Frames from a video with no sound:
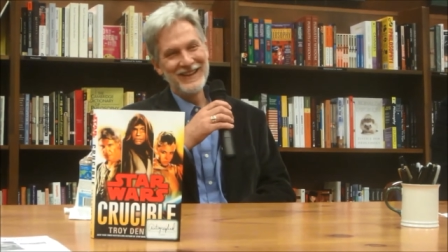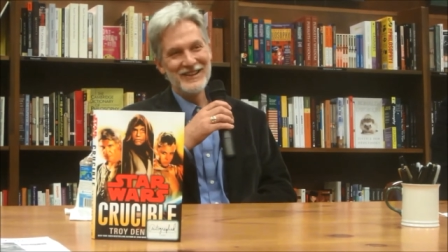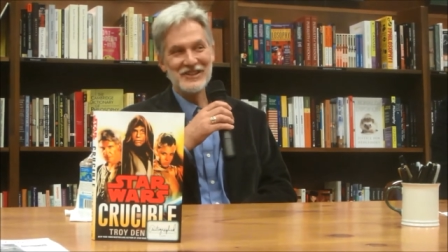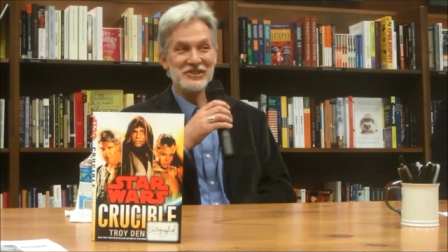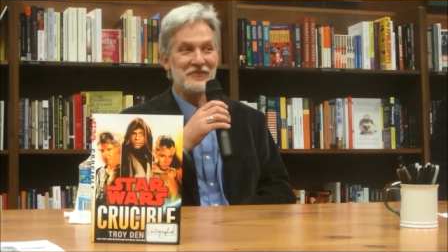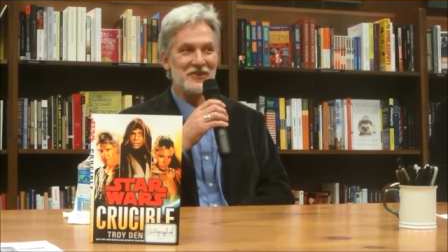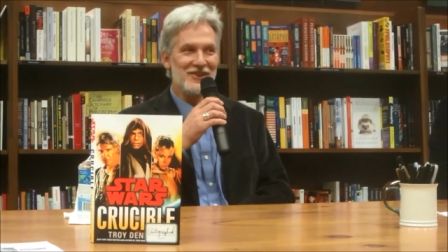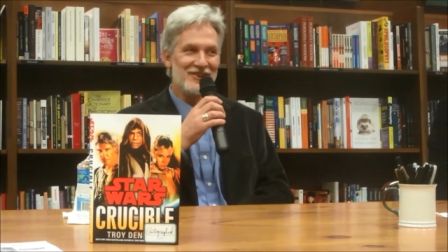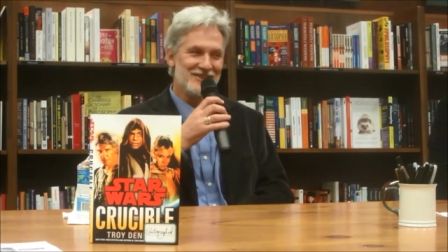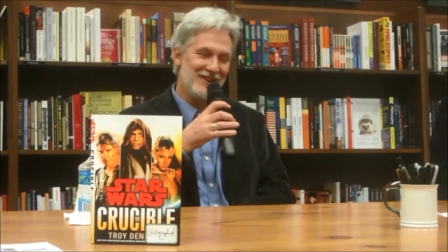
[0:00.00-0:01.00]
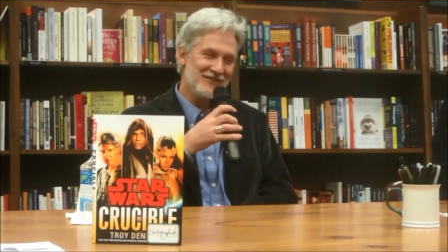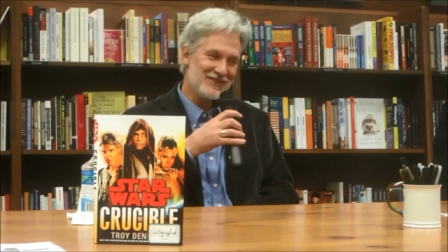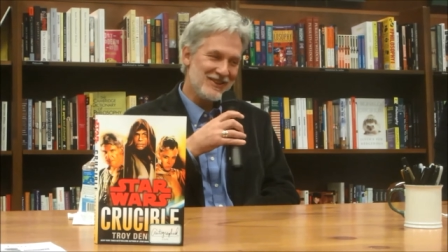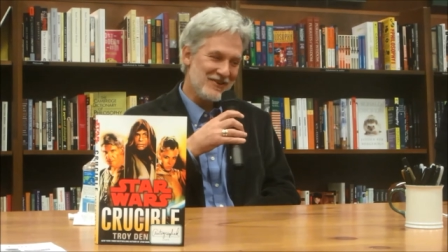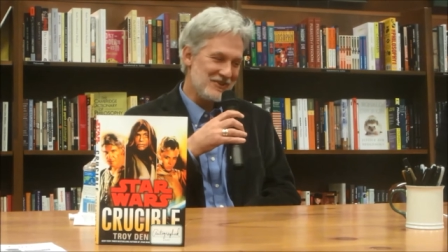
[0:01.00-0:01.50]
just a few years after
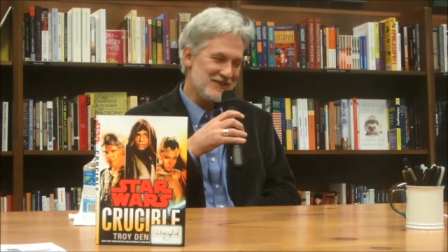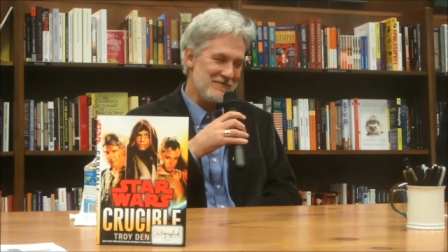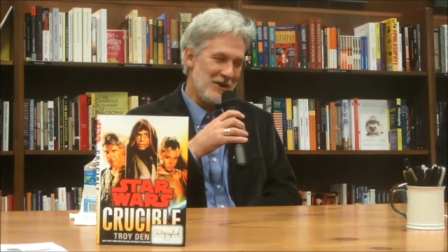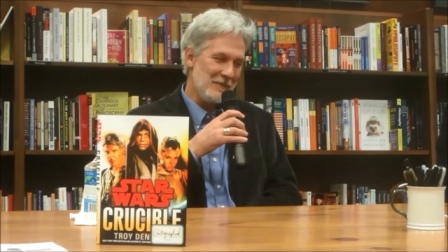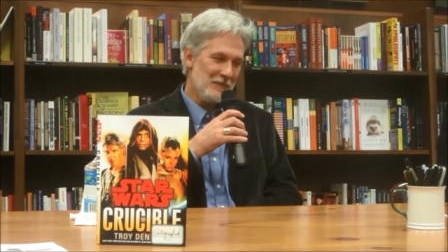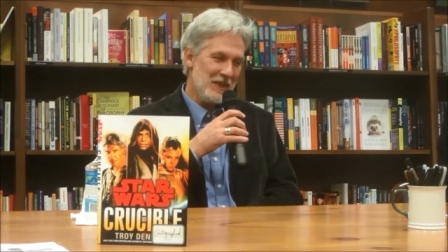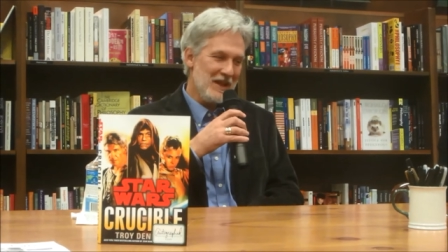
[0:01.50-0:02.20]
Star Wars came out.